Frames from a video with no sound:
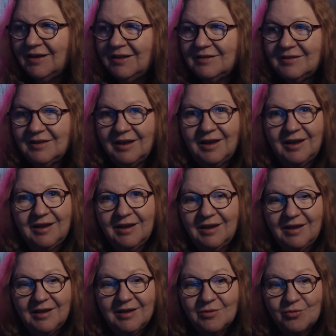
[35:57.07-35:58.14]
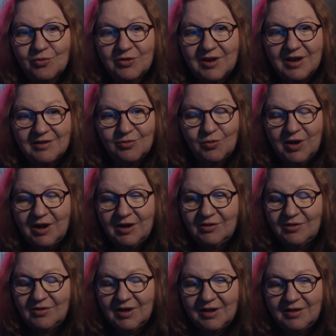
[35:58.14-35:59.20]
It's like, since when
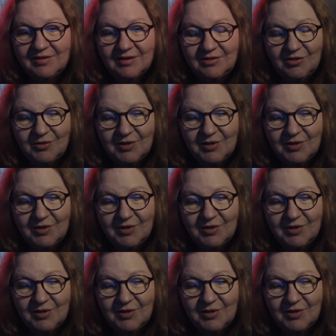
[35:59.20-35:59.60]
do nuns do